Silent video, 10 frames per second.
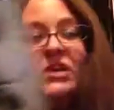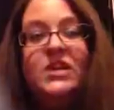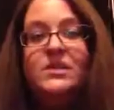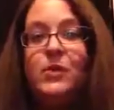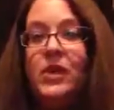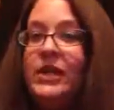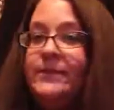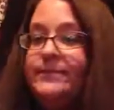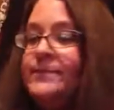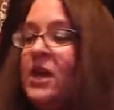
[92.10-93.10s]
He's
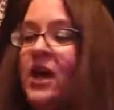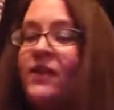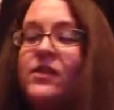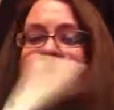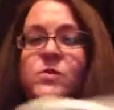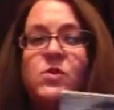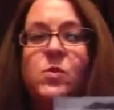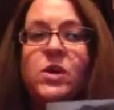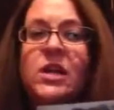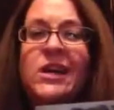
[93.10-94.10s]
pretty. I think this was the
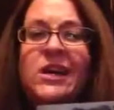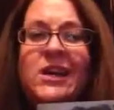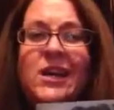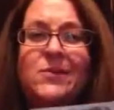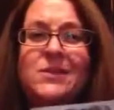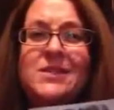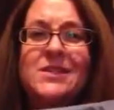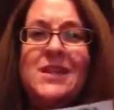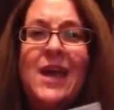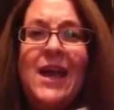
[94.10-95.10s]
one. It
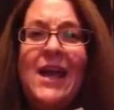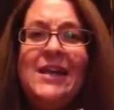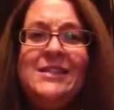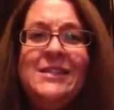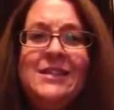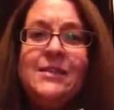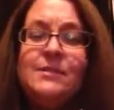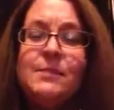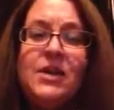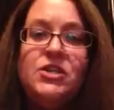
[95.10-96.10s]
was at
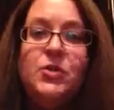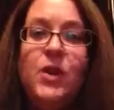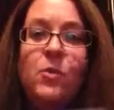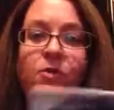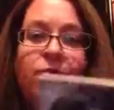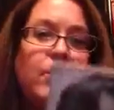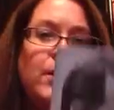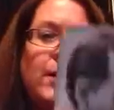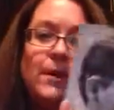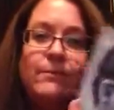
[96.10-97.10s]
Hastings, buy two, get one
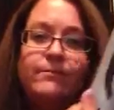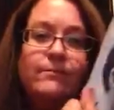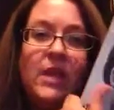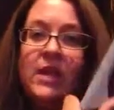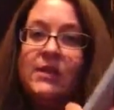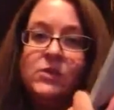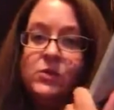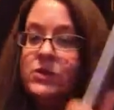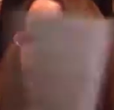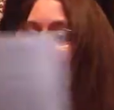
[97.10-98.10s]
free. I'm thinking this
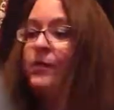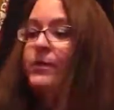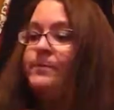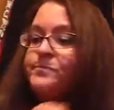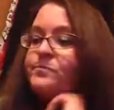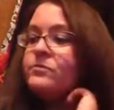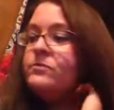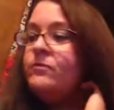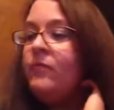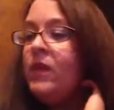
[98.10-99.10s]
was the free one.
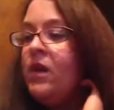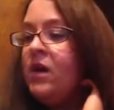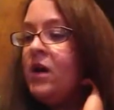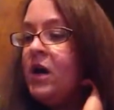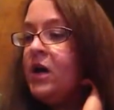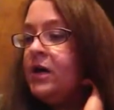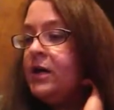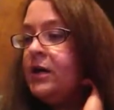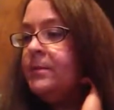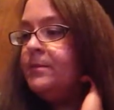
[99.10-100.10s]

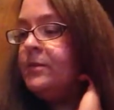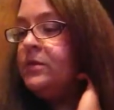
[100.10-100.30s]
I